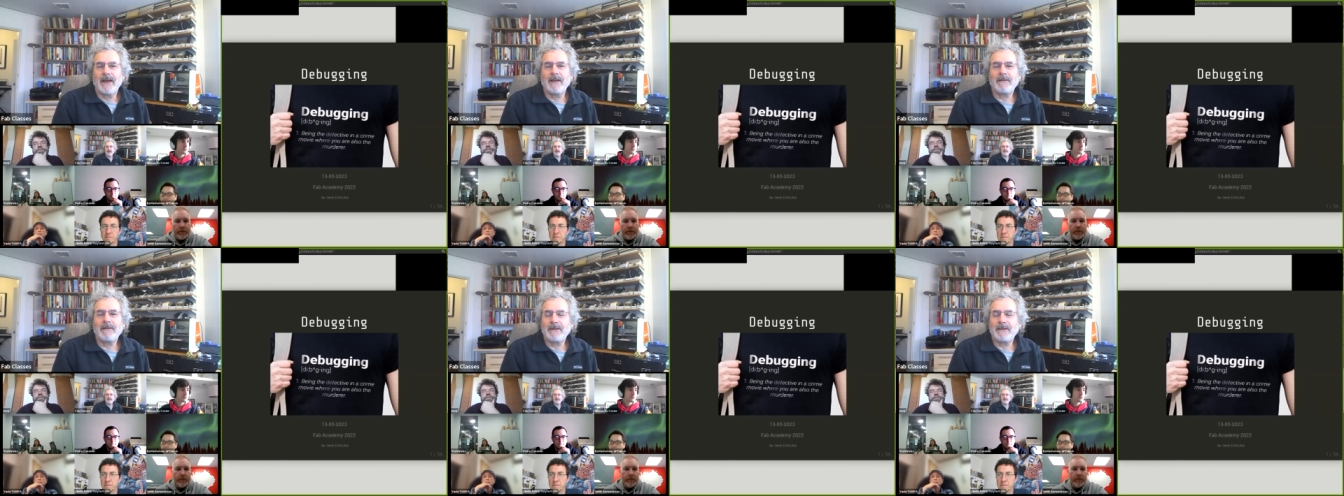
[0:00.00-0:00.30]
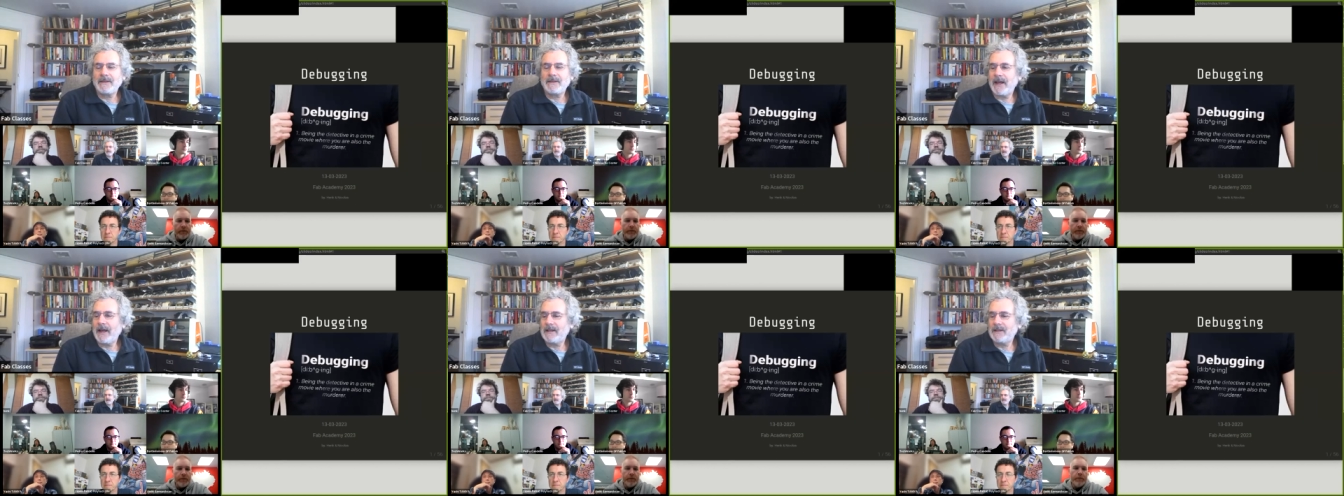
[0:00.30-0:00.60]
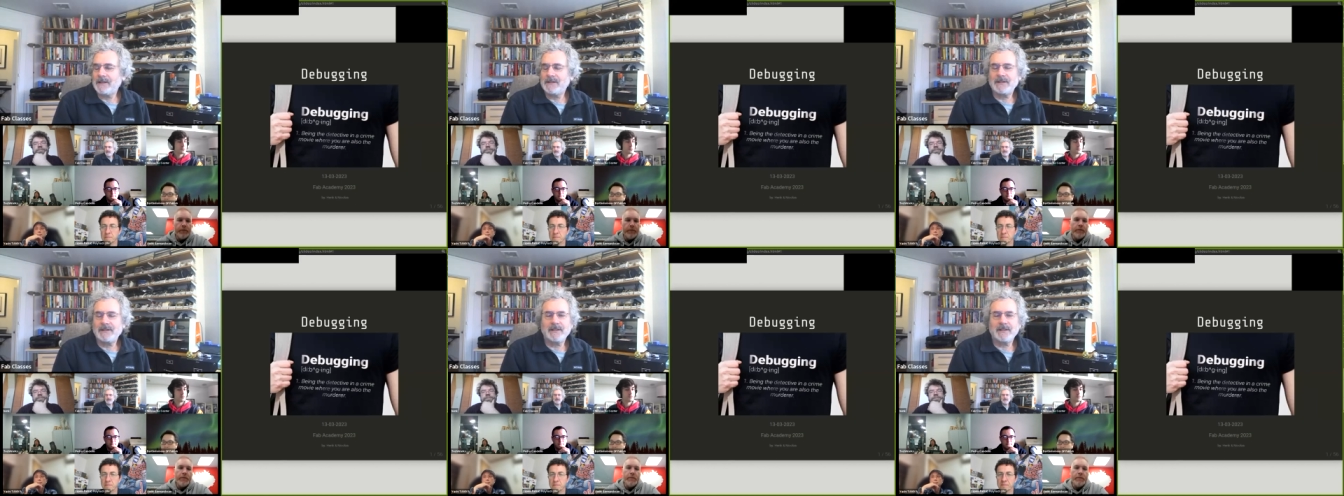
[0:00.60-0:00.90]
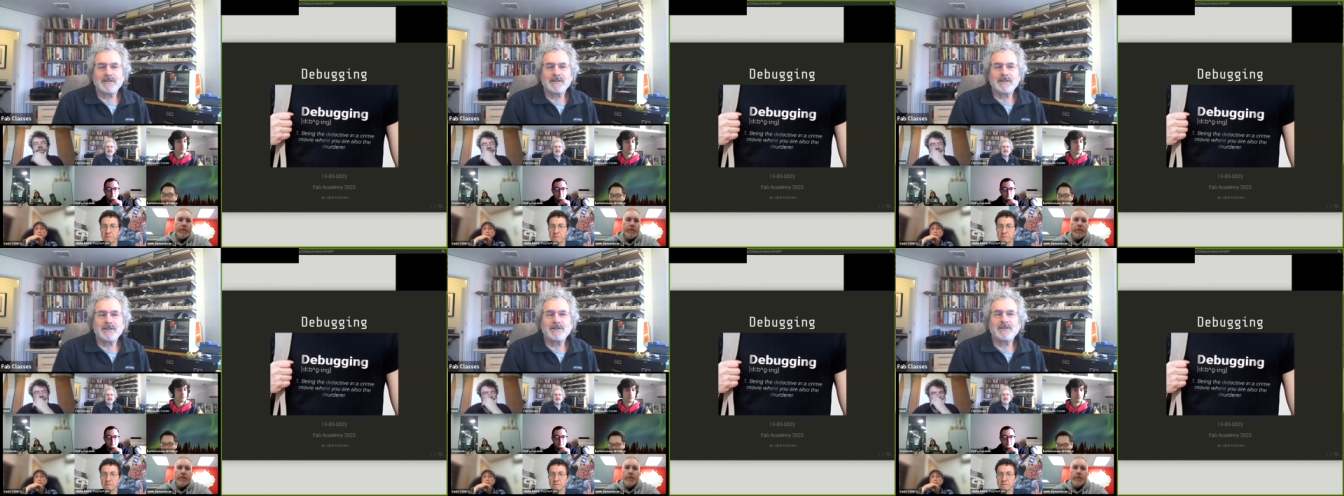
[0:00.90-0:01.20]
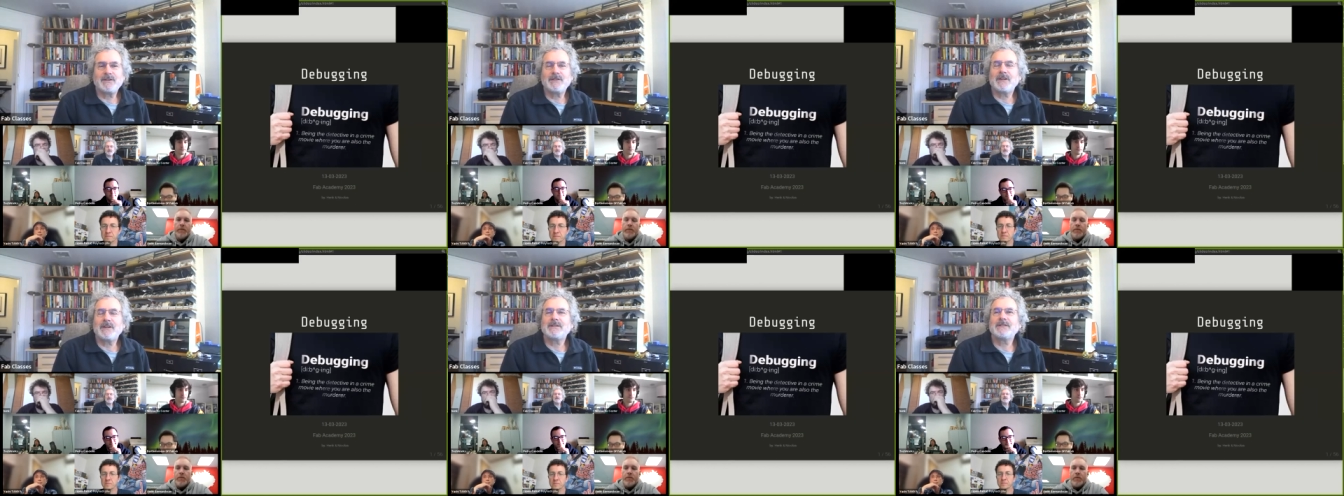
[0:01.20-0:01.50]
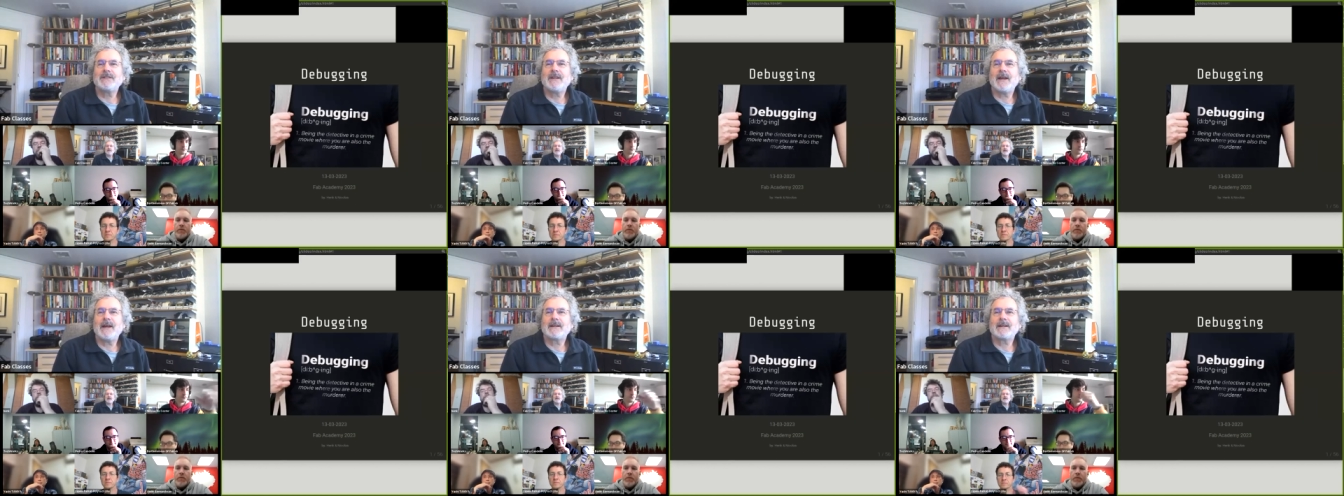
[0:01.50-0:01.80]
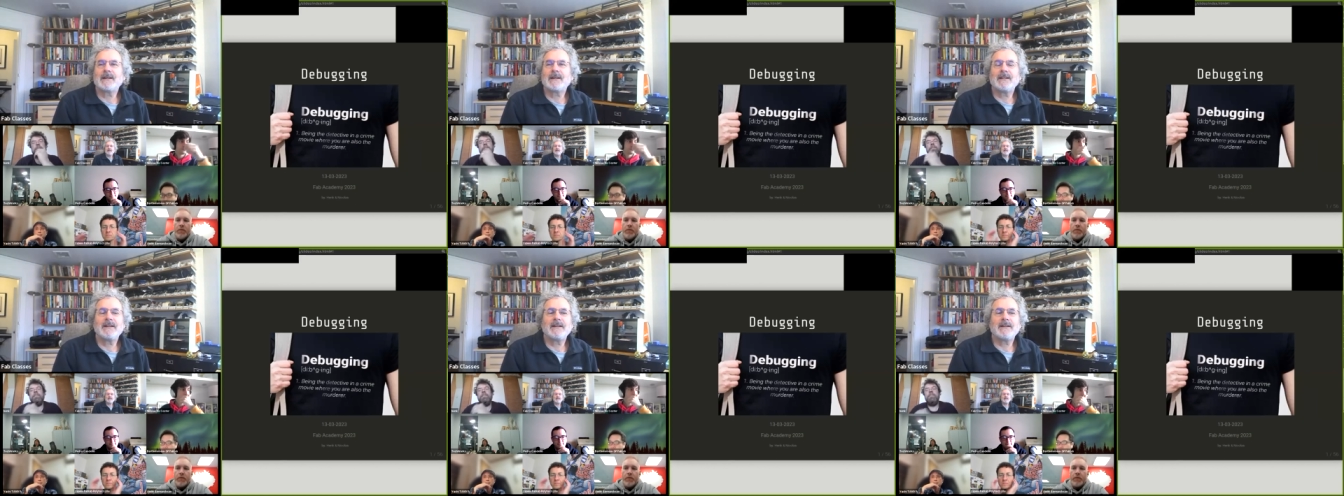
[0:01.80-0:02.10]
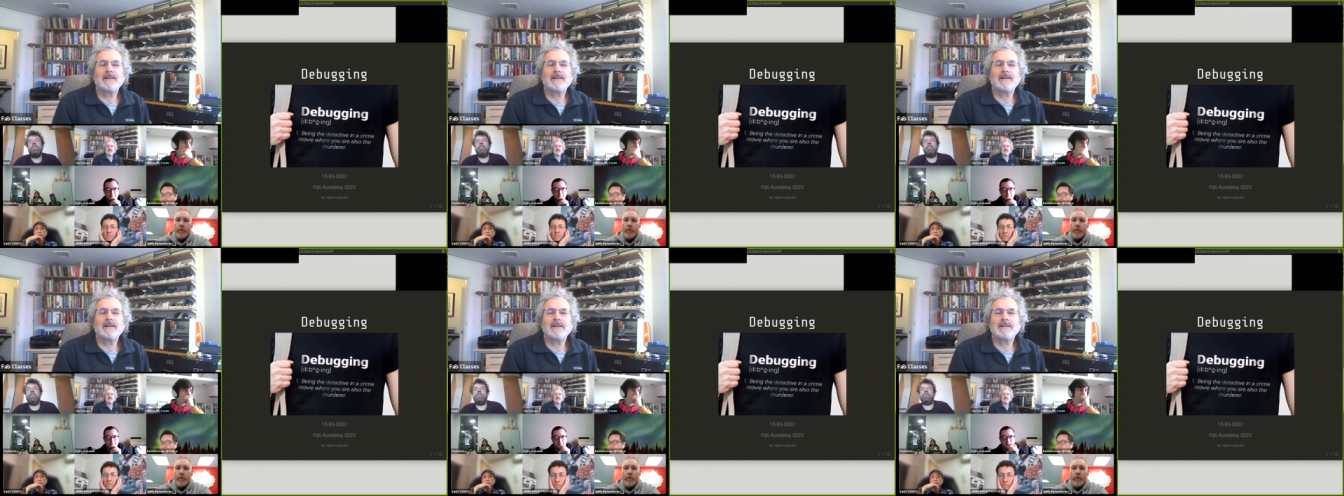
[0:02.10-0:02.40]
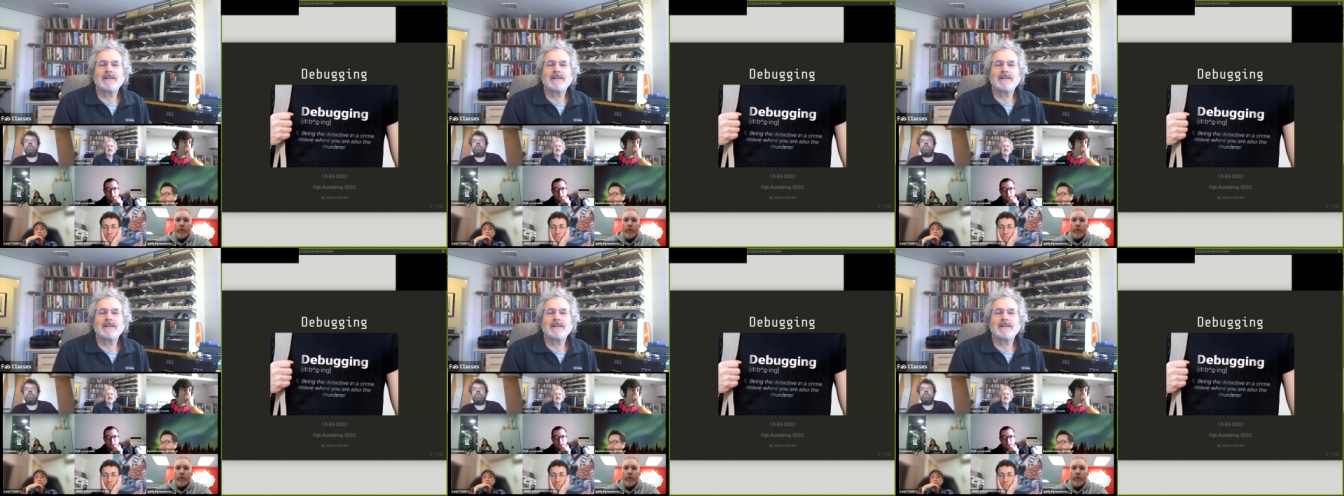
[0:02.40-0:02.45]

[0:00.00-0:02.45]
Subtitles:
And the challenge is it's just not clear.